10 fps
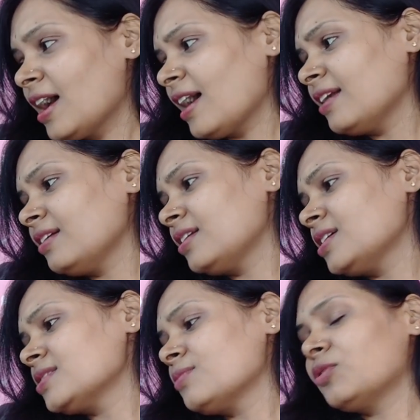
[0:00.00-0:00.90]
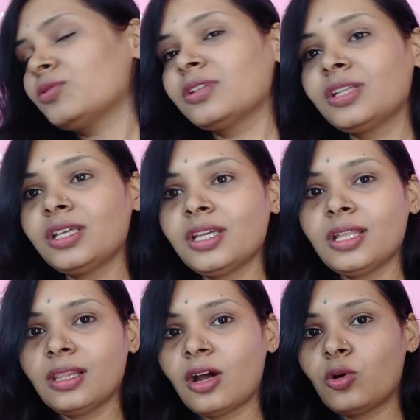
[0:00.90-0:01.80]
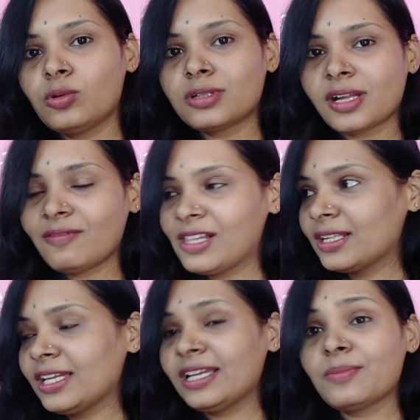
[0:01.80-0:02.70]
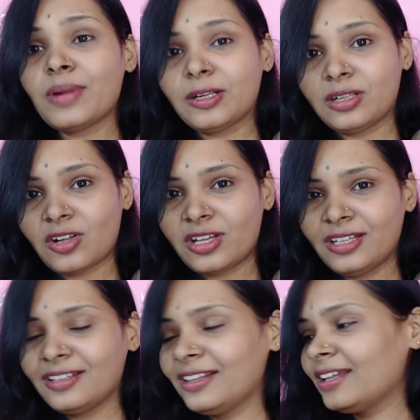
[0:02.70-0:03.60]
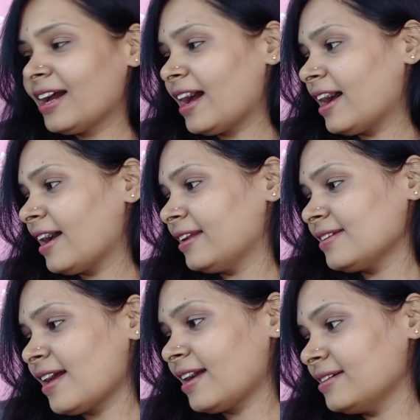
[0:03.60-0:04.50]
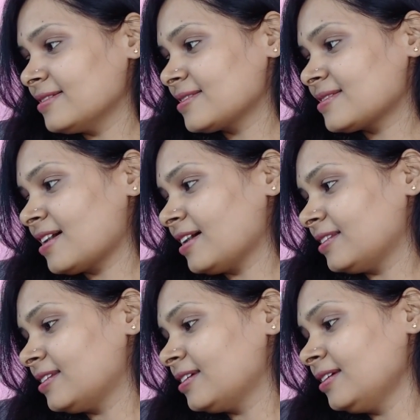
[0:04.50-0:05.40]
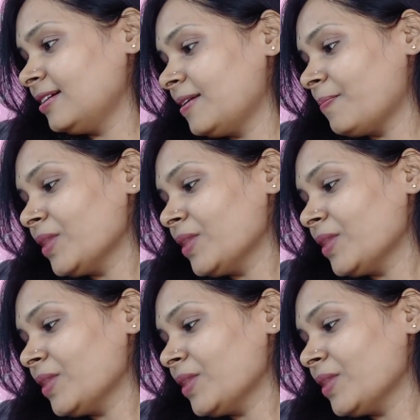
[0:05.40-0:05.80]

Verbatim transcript: and it is about the love, rivalry, betrayal and angst, I think.